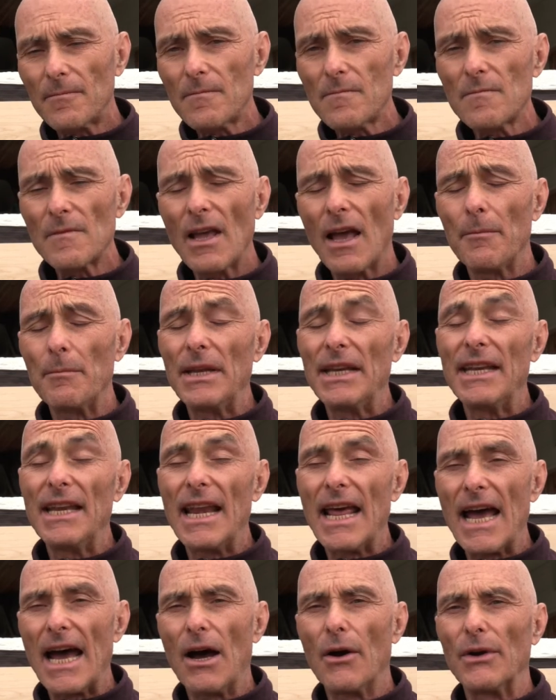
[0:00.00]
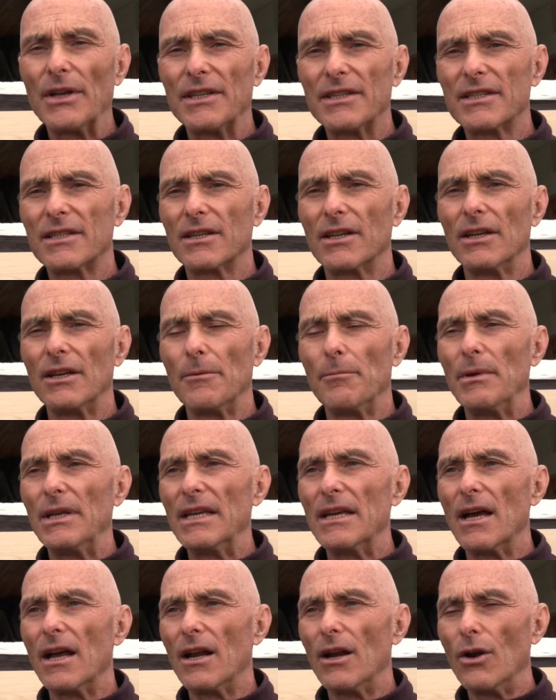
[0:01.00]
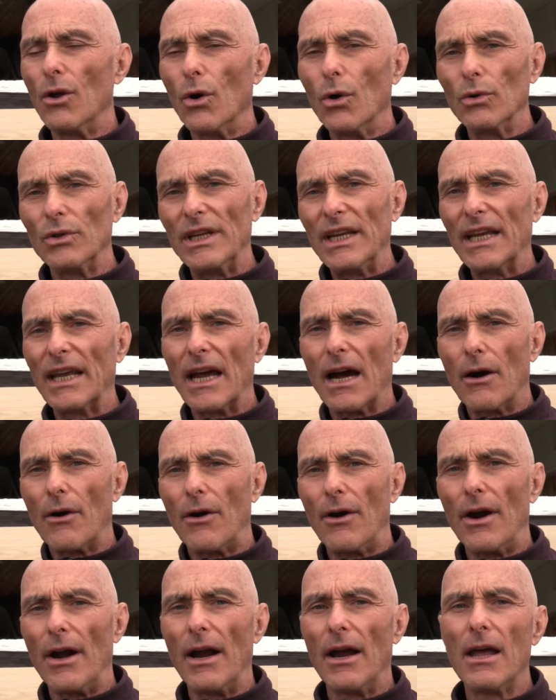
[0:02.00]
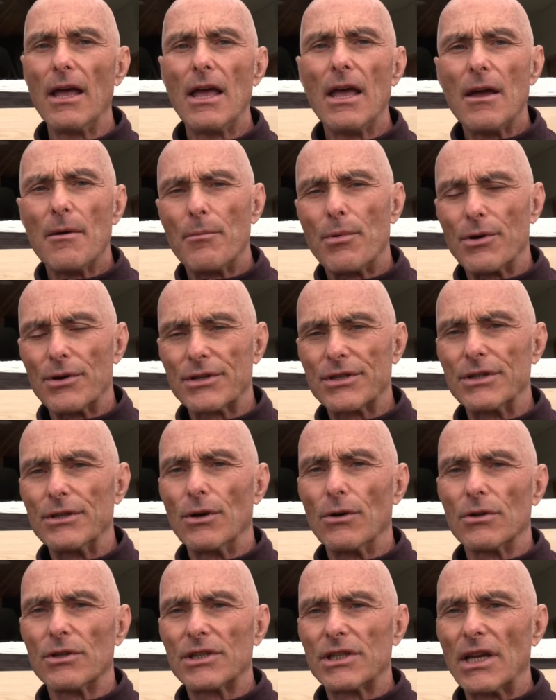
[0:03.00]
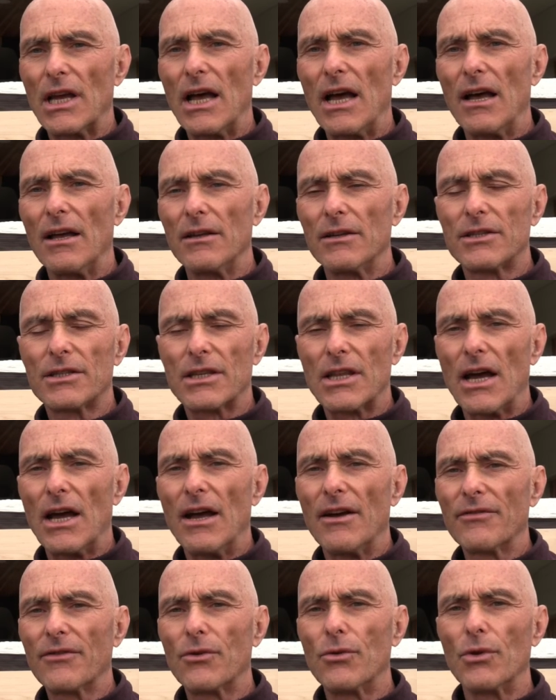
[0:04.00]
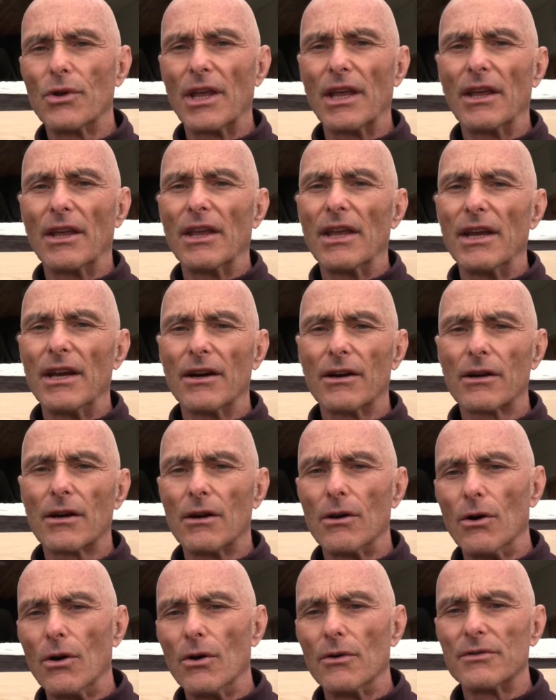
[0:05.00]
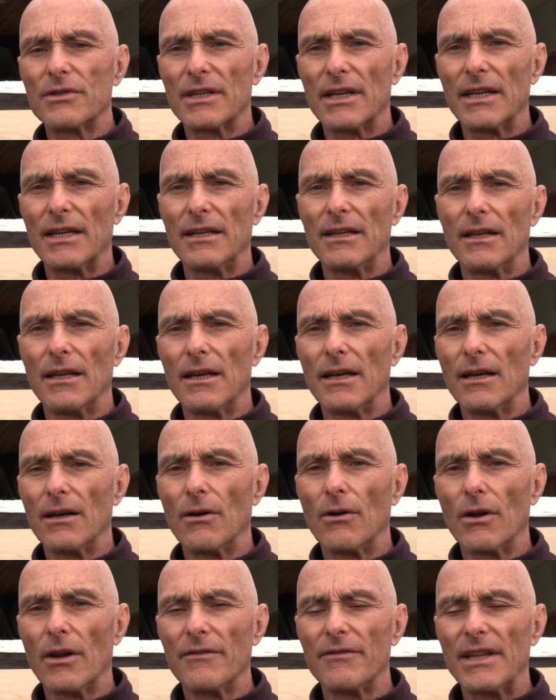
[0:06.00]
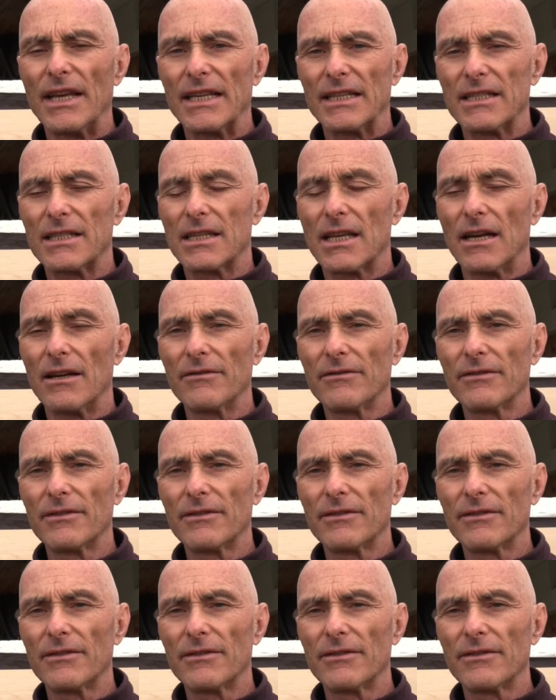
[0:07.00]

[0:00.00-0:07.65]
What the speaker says: I mean, now it's going to be loading our personal stuff, cooking gear, clothes, and all of that stuff.